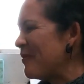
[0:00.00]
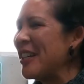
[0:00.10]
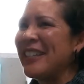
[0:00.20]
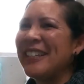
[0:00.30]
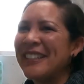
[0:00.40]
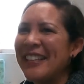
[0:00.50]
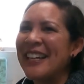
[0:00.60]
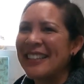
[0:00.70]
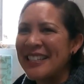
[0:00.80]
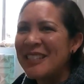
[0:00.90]
But they're
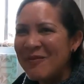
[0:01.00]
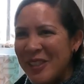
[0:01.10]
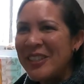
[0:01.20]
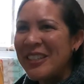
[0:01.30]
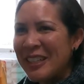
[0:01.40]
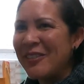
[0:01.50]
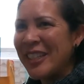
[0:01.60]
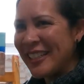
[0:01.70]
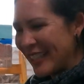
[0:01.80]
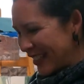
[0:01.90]
like, that's the beauty of
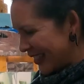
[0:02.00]
it.